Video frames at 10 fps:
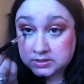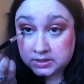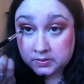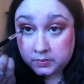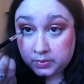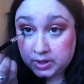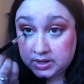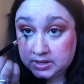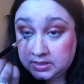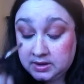like
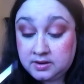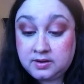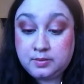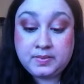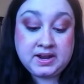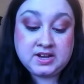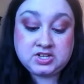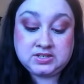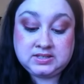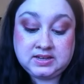right in there, but I
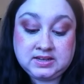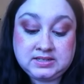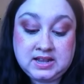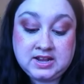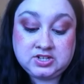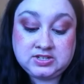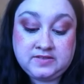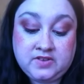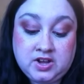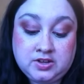just, like I said, I just
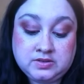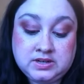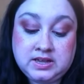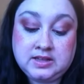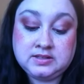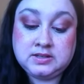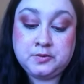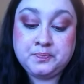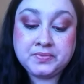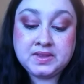have not used it yet.
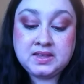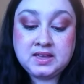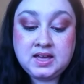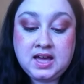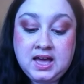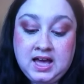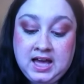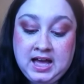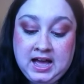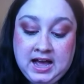So
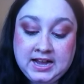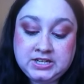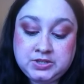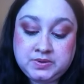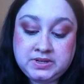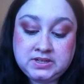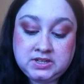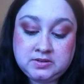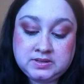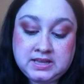I do need to
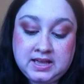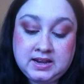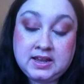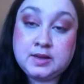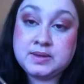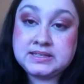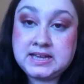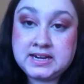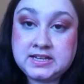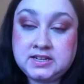use that, and I am
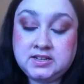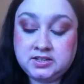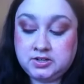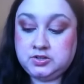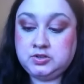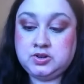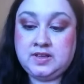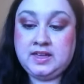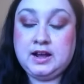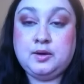excited to try
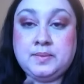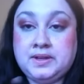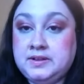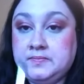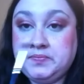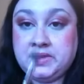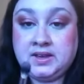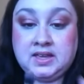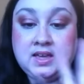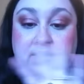that out. But
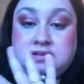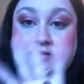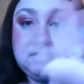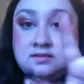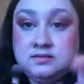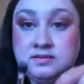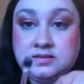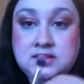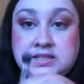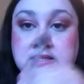again,
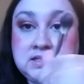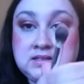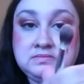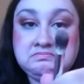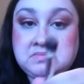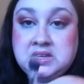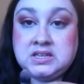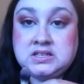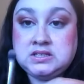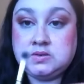this
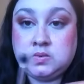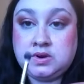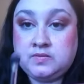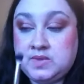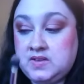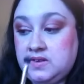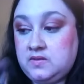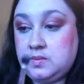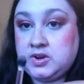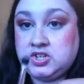is one of my
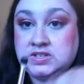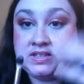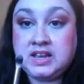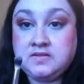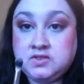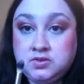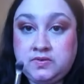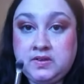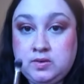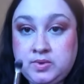favorite brushes. I have two
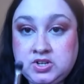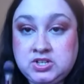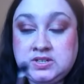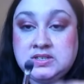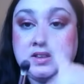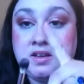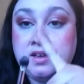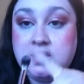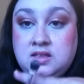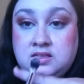favorite brushes.
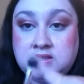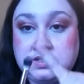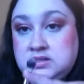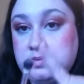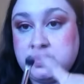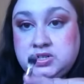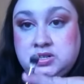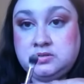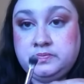This is number 2.